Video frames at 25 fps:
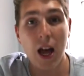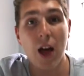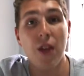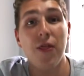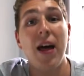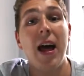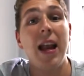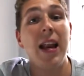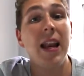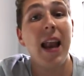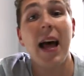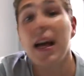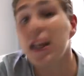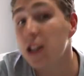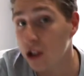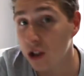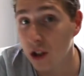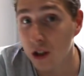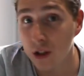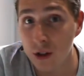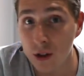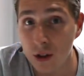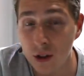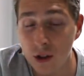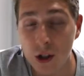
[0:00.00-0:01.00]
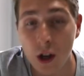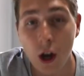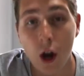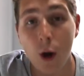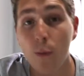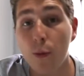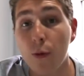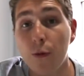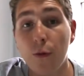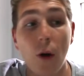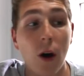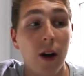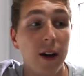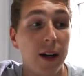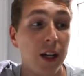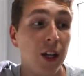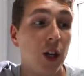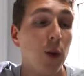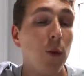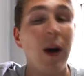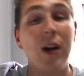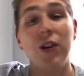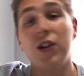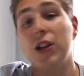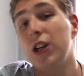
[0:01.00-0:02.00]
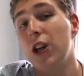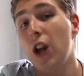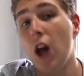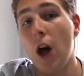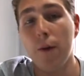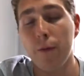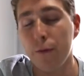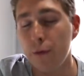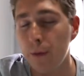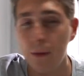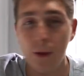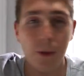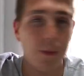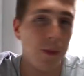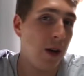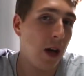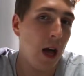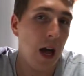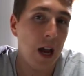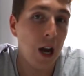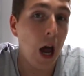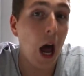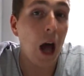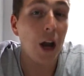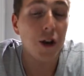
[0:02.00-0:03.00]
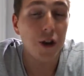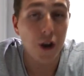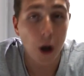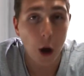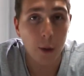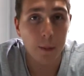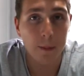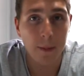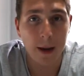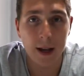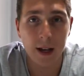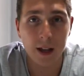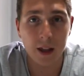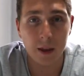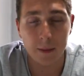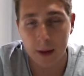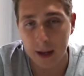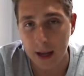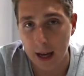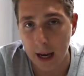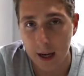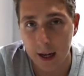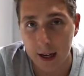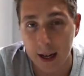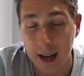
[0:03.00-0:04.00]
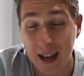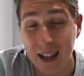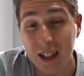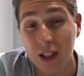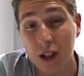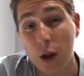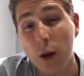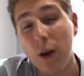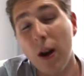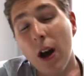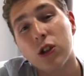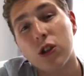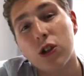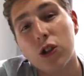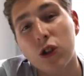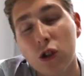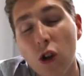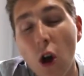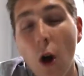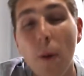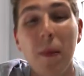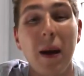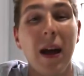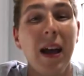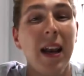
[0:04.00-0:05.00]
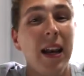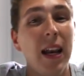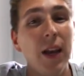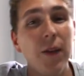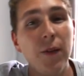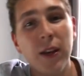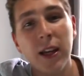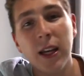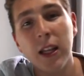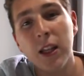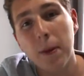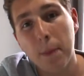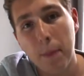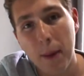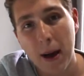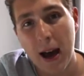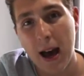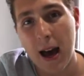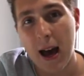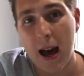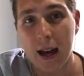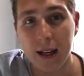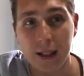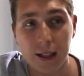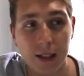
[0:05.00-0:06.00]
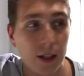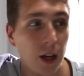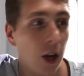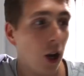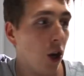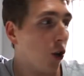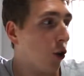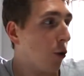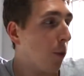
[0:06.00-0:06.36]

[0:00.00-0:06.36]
They're lessons, providing you actually learn from them and, and, and don't make them again, okay? So stop living in the past.